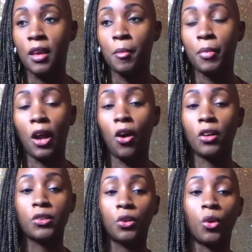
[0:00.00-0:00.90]
But I
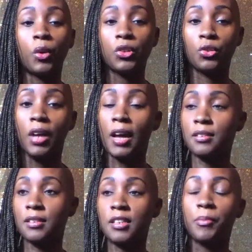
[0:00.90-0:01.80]
also don't want you guys to
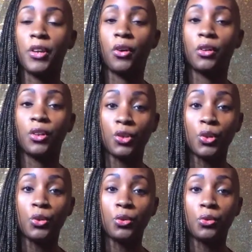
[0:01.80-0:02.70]
see me on the
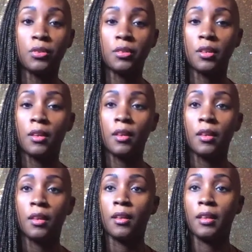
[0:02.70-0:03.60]
news
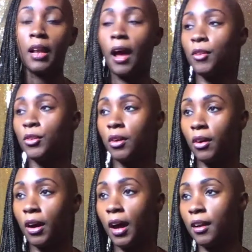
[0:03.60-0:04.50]
that I
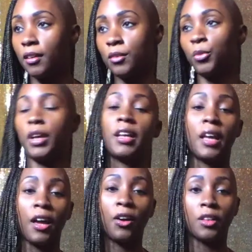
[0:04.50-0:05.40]
done went and
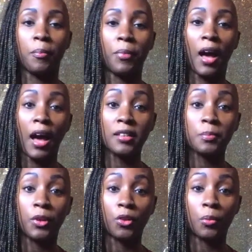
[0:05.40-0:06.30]
held up a
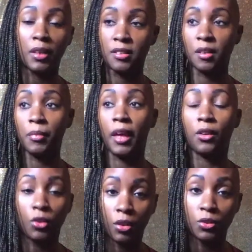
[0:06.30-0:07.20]
hospital because I'm like,
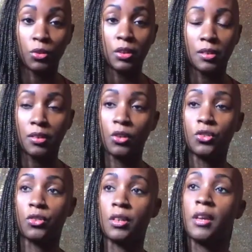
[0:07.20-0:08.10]
you're gonna do this
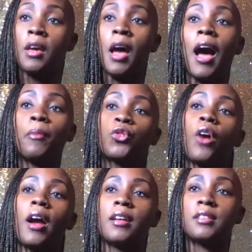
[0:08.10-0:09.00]
surgery. I'm
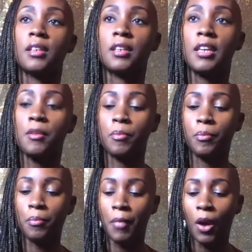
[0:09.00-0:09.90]
trying to keep
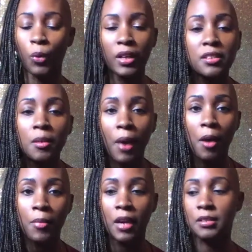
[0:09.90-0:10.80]
my wits about
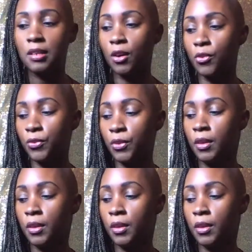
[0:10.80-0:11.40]
myself.